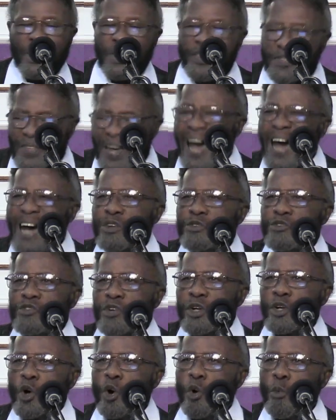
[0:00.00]

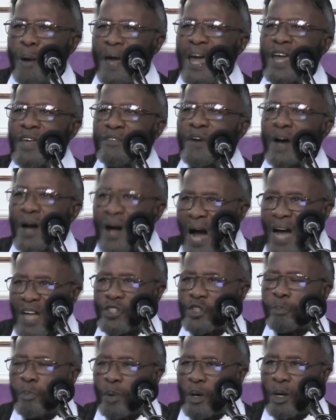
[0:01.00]
3,000 obeyed the
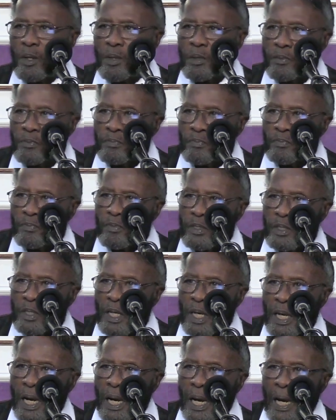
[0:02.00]
gospel,
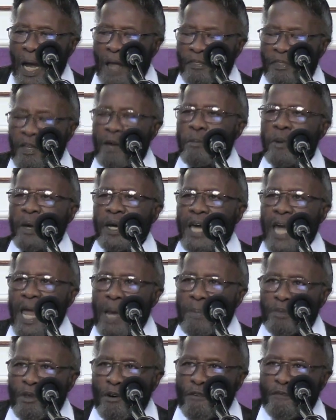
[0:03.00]
and they
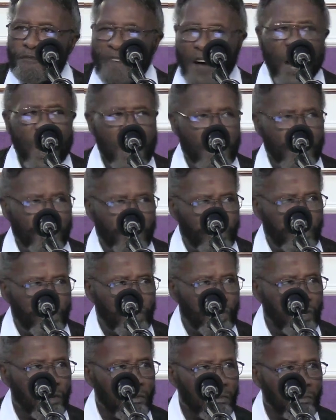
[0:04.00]
became the
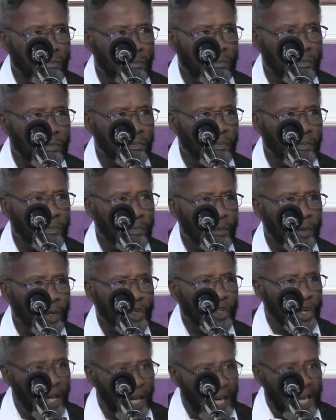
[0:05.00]
first
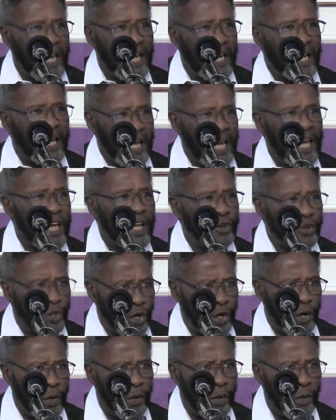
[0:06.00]
to enter
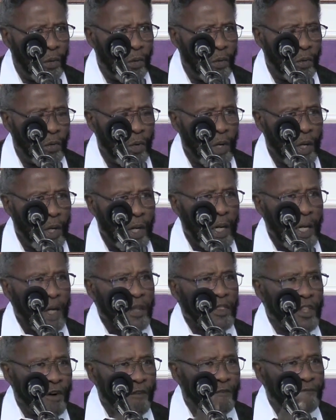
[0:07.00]
into
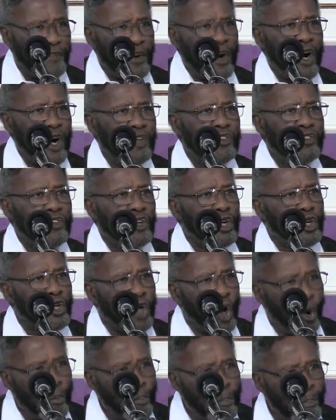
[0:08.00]
the
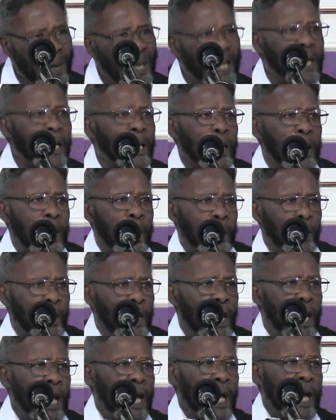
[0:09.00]
first
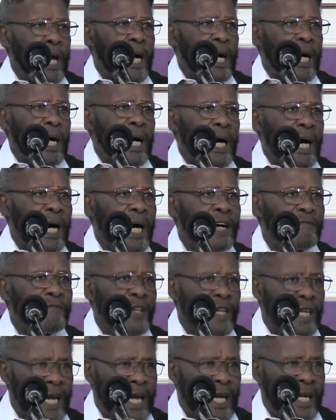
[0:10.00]
dominion
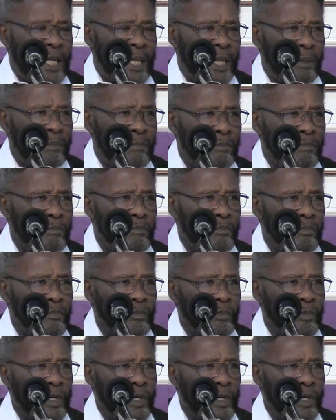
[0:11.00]
of the kingdom.